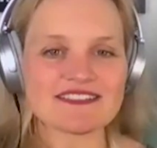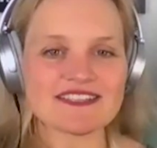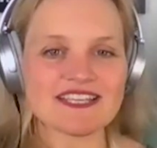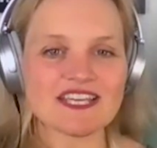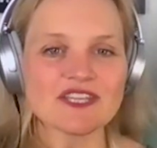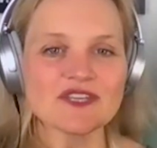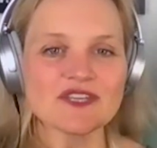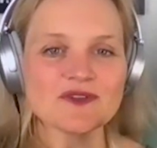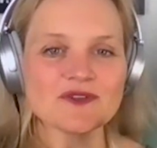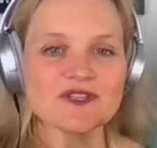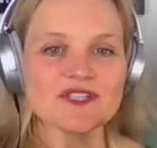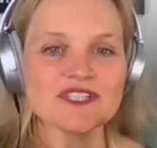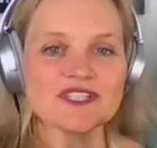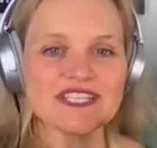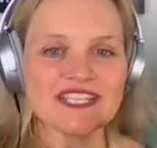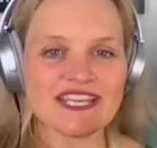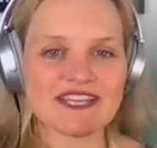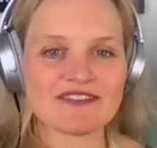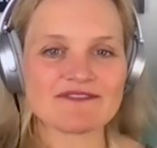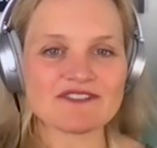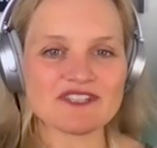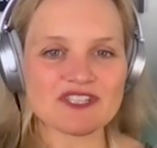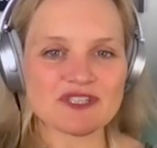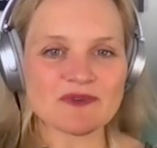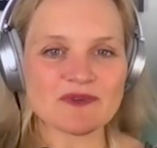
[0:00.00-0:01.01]
that you could
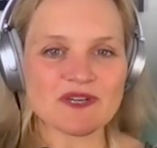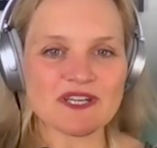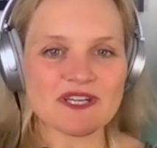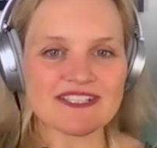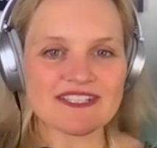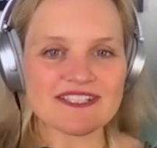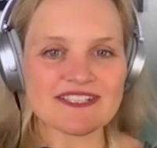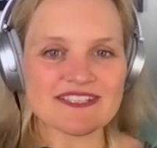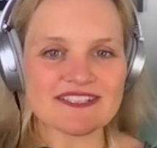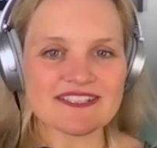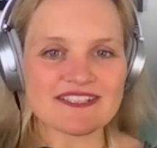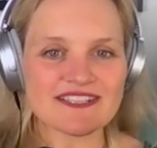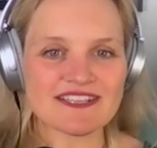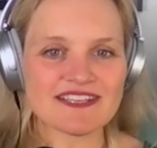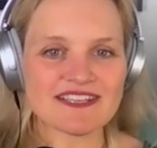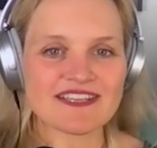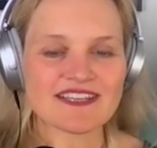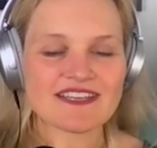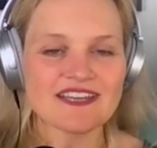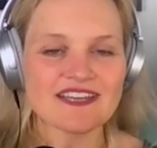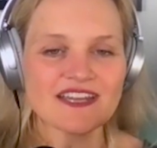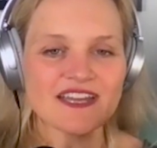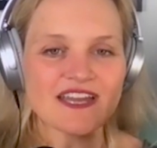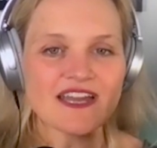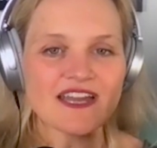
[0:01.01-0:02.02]
give to us
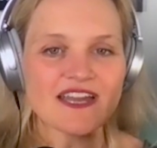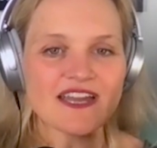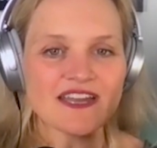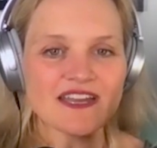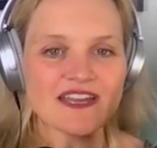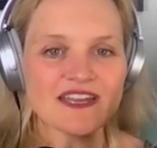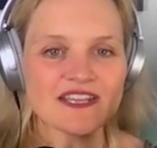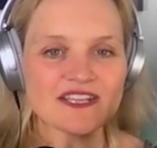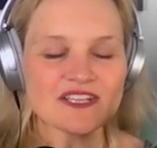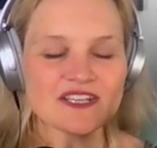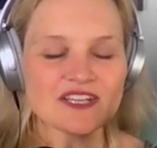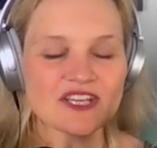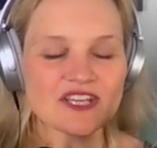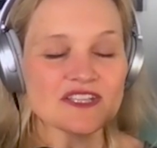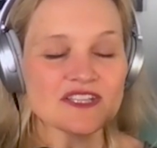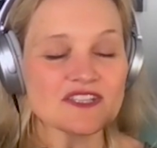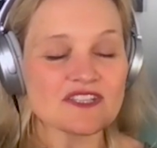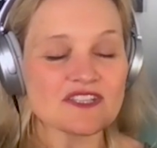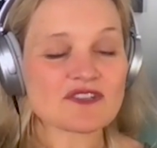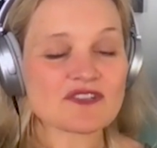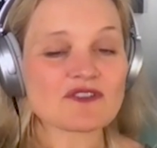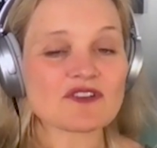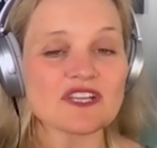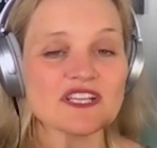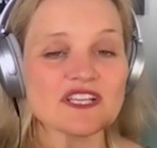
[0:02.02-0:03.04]
in
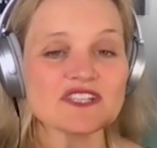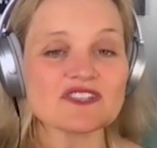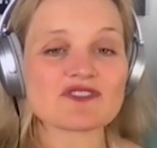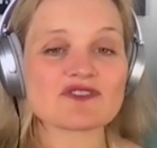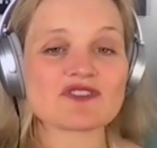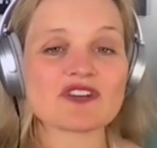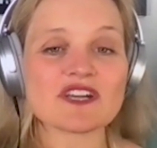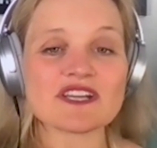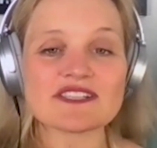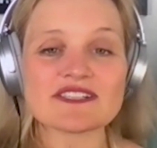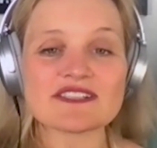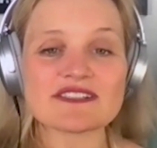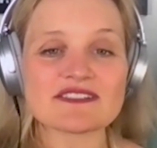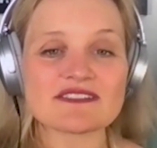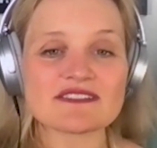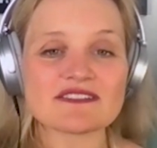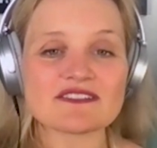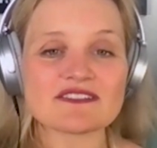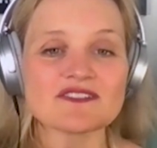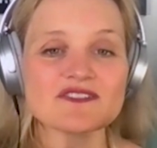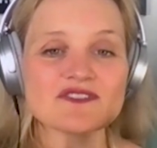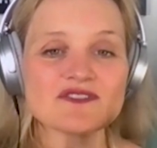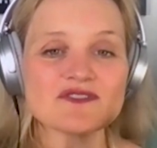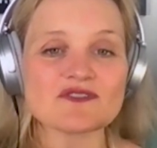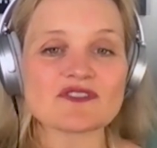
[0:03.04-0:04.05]
concerning stress
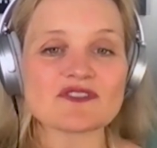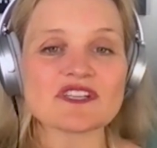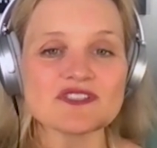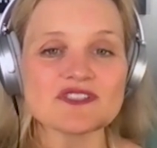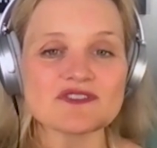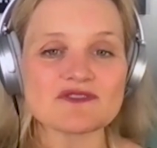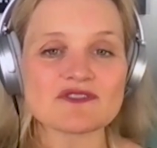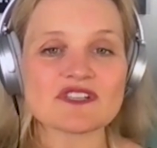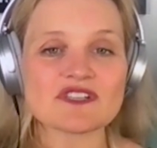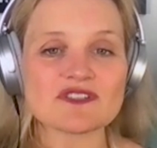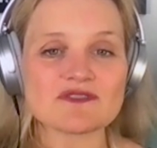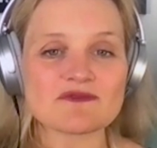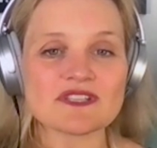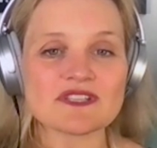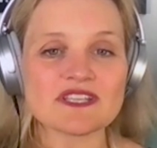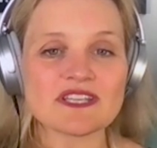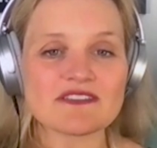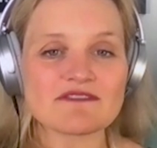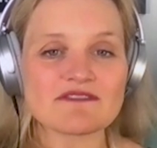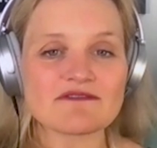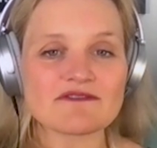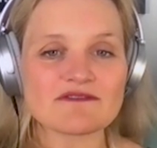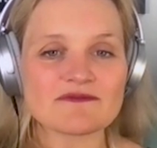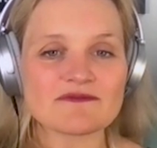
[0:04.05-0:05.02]
relief?